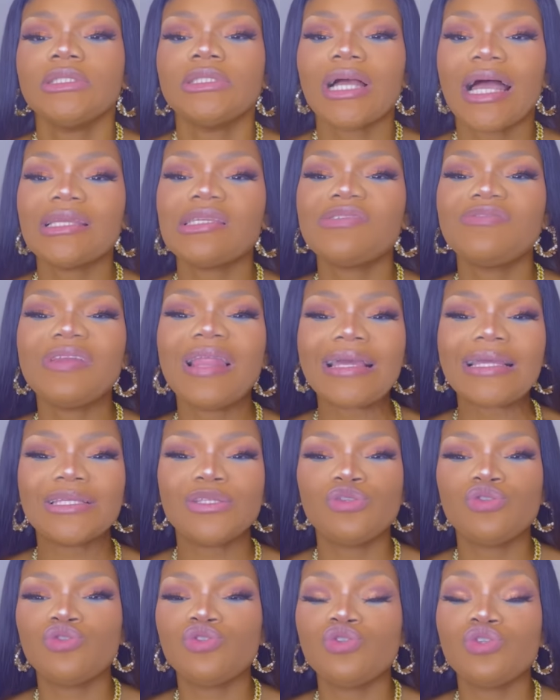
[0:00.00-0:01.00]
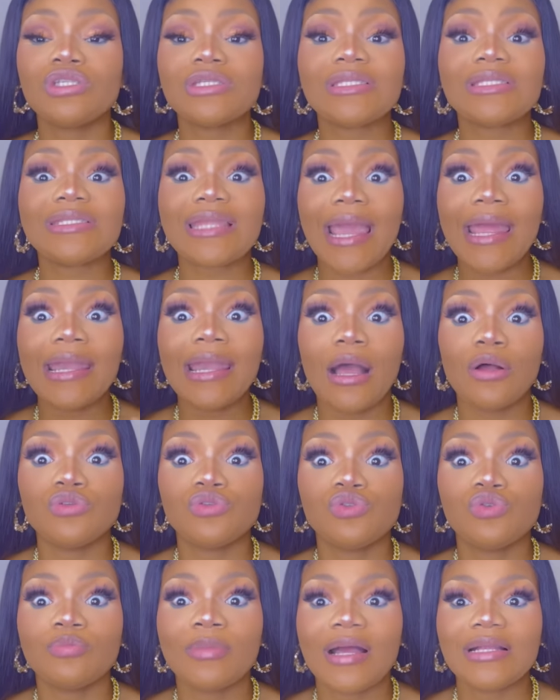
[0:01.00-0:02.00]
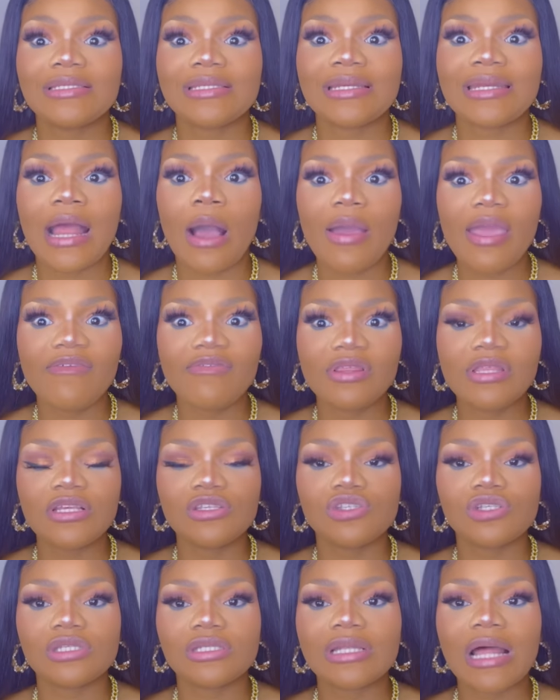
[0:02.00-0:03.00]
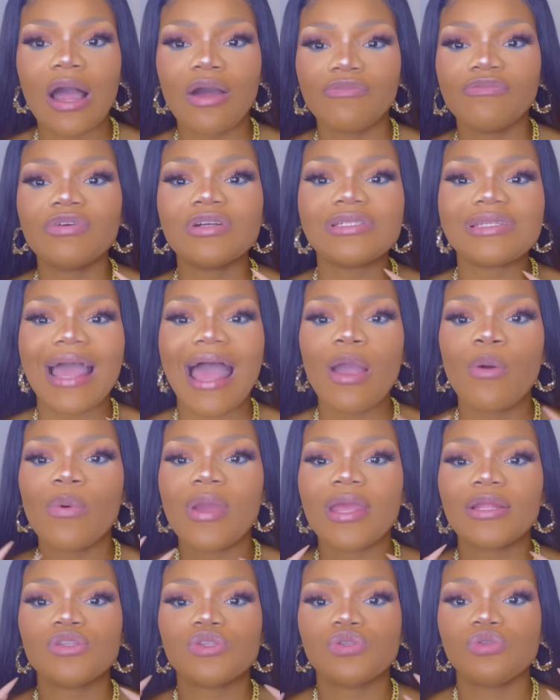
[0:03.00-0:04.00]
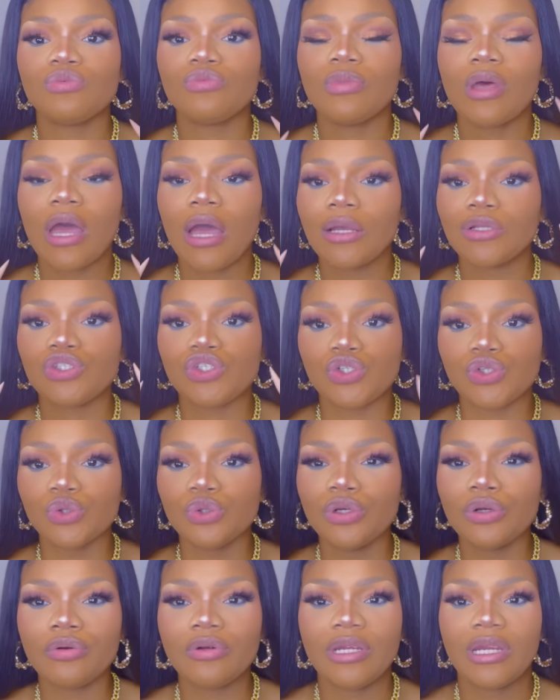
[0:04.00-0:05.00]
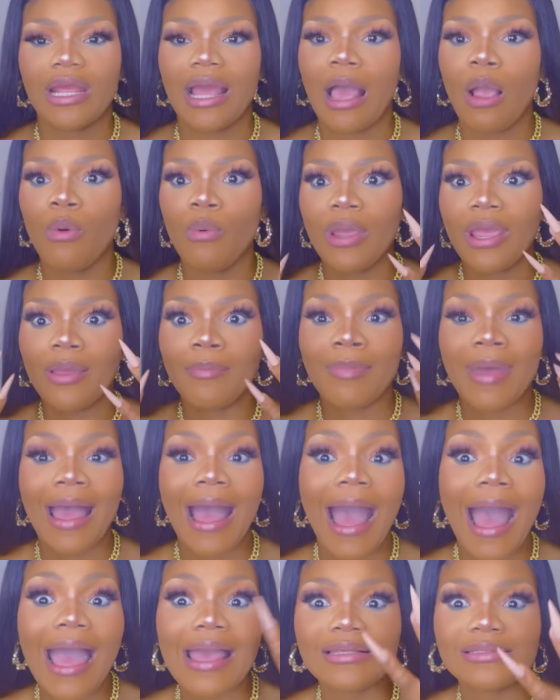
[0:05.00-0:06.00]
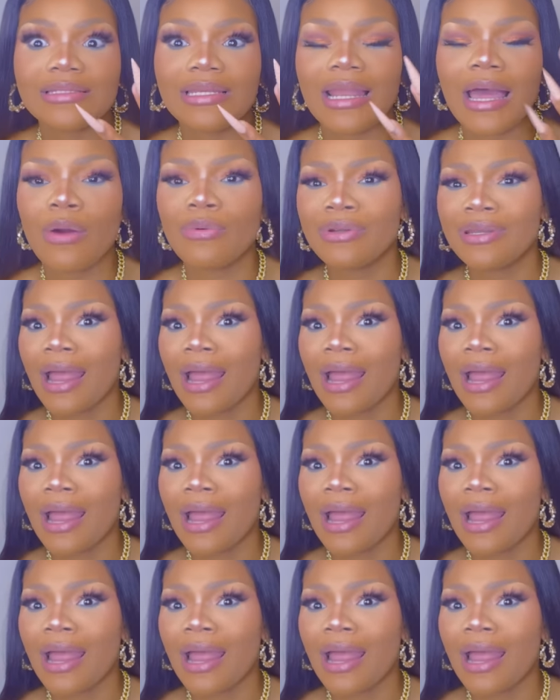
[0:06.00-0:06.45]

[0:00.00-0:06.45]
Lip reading: I just feel like you just stand out too much, and now everything's just loud. Firstly, I wear jewelry, I wear my eyes loud.